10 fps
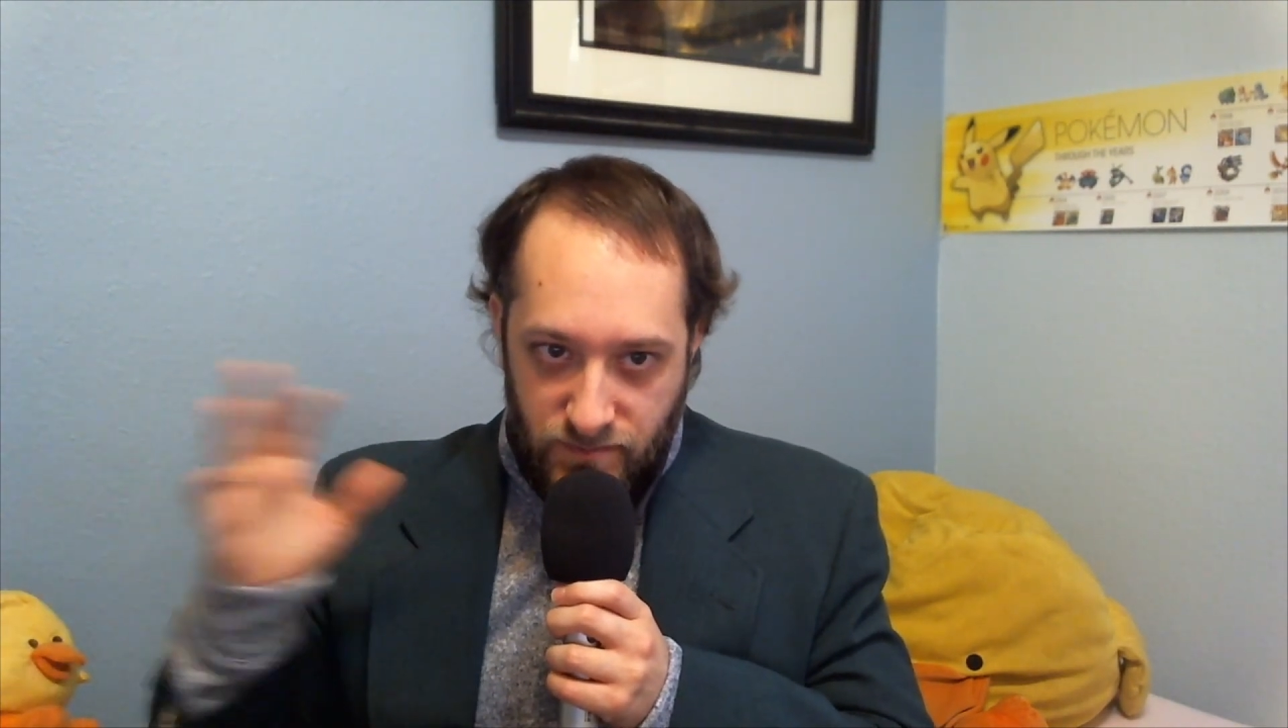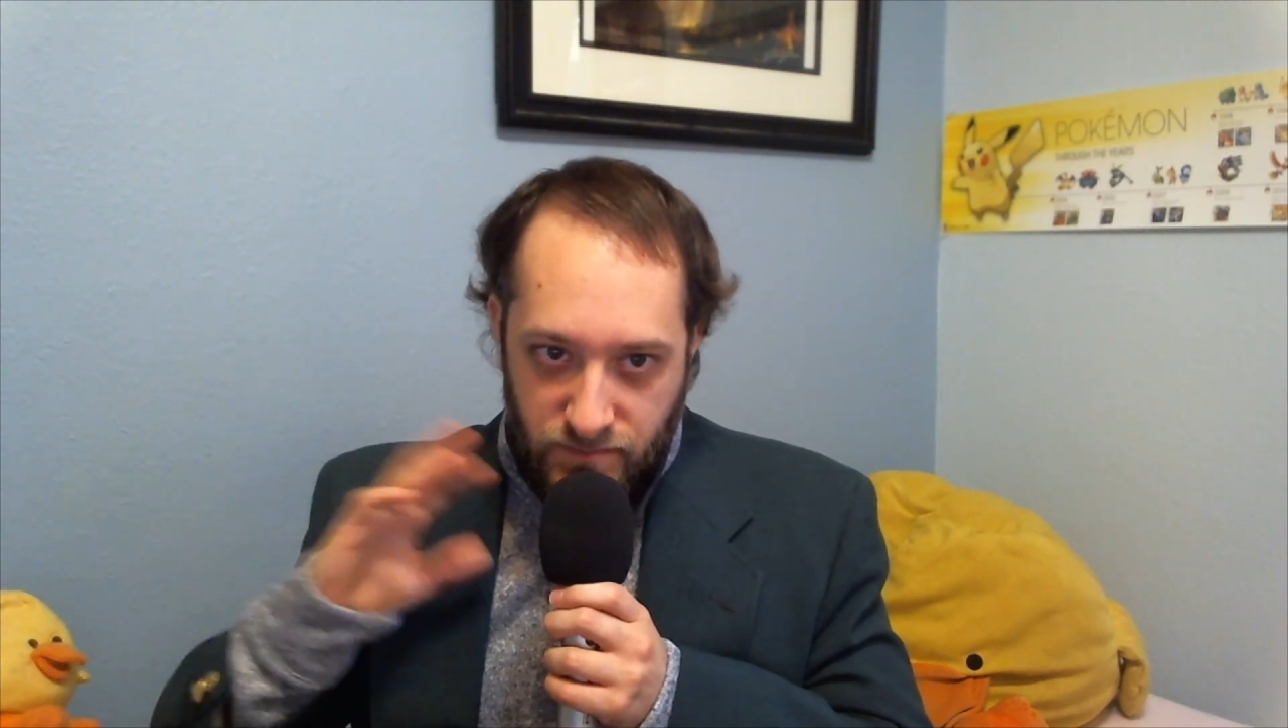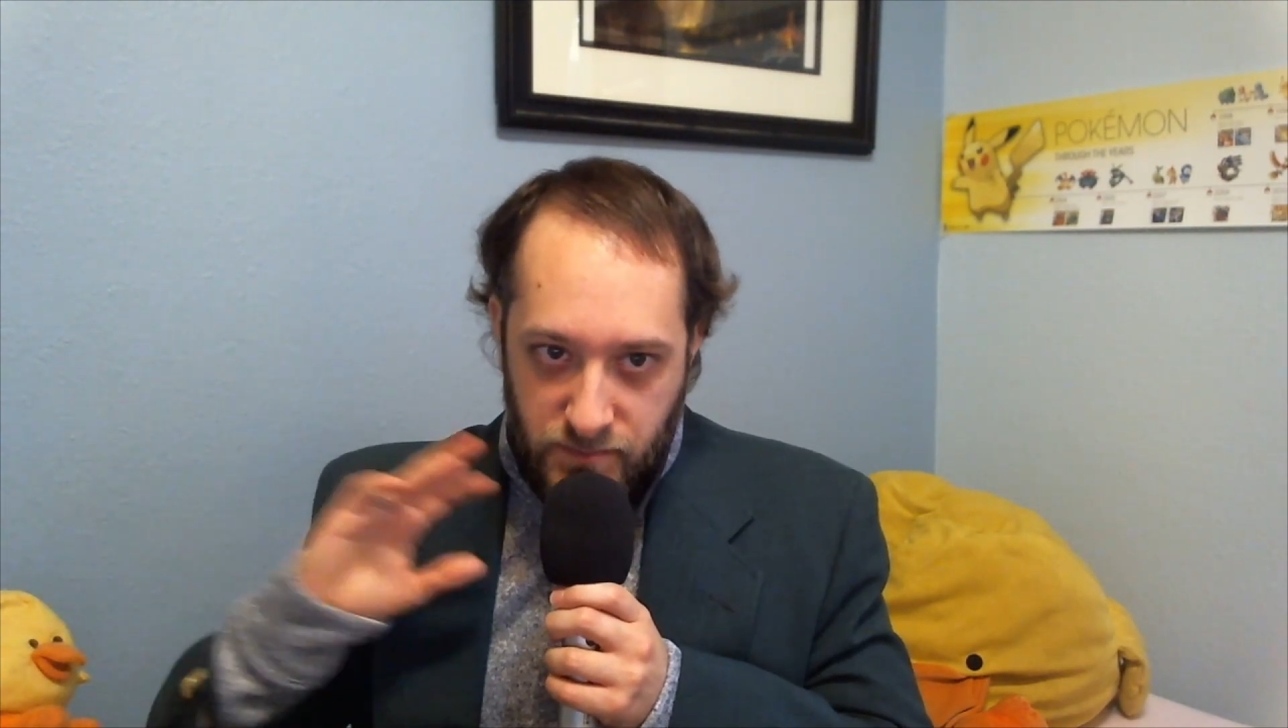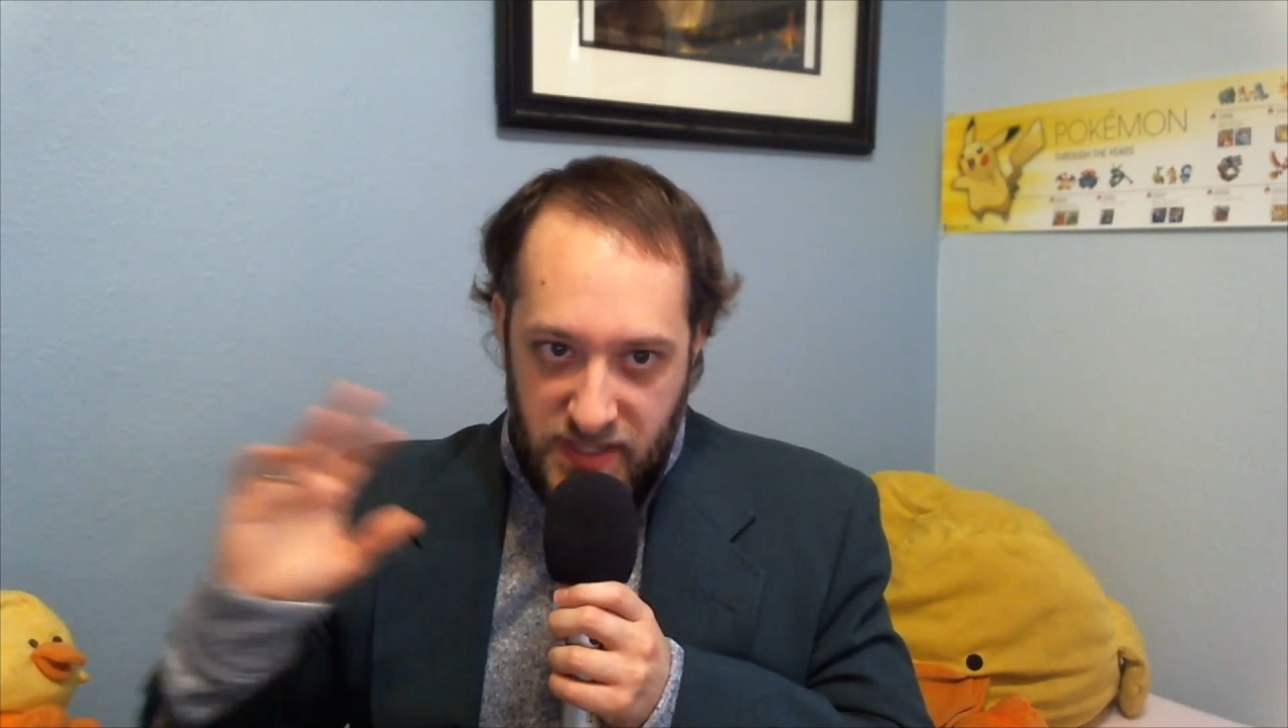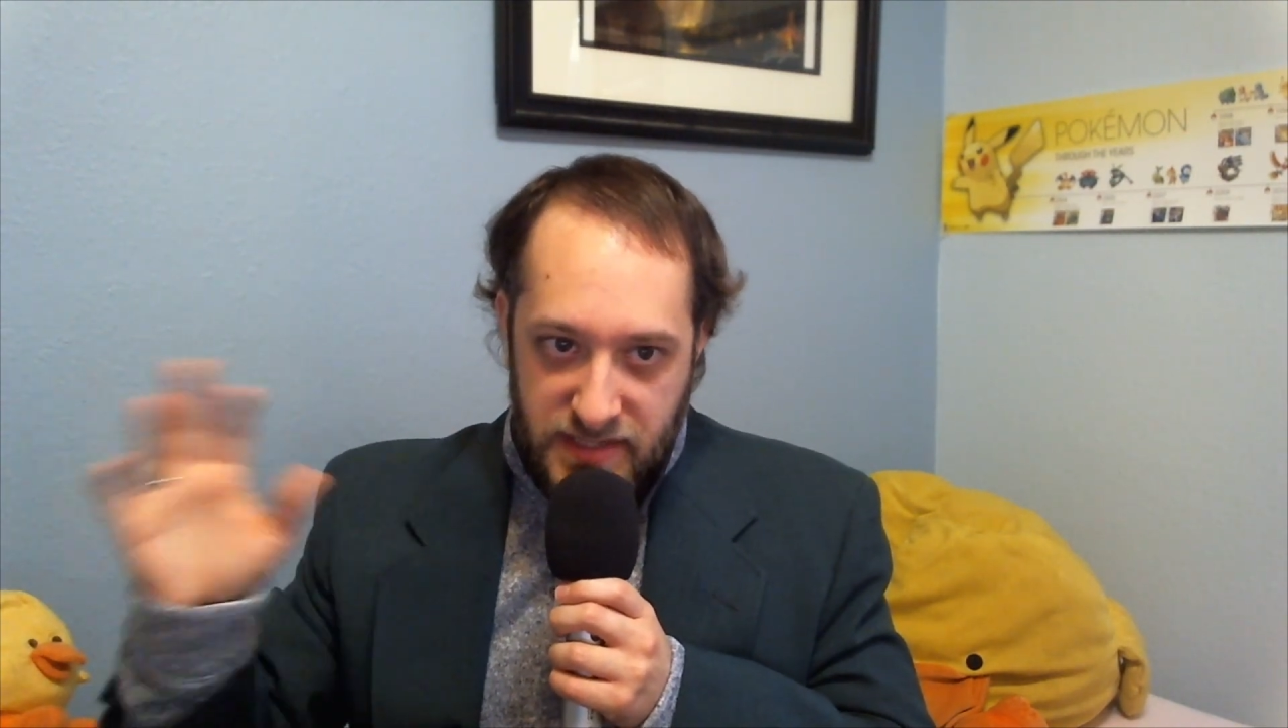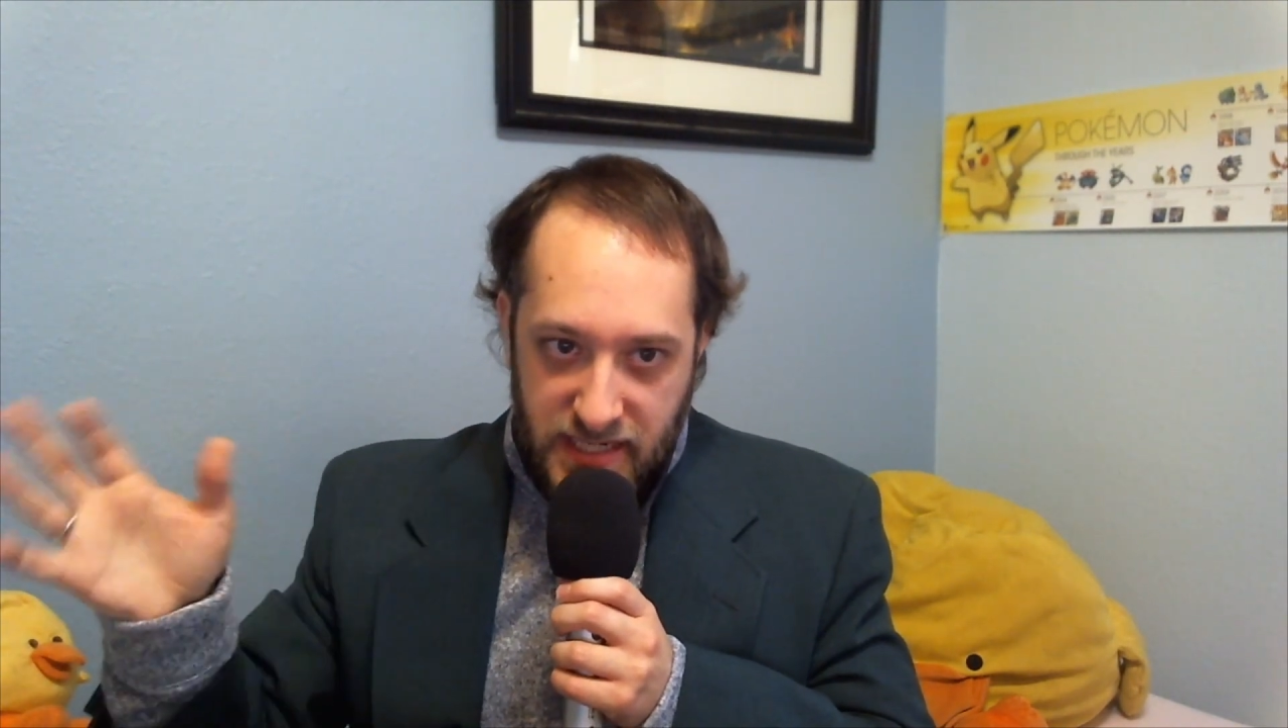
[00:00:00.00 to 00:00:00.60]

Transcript: but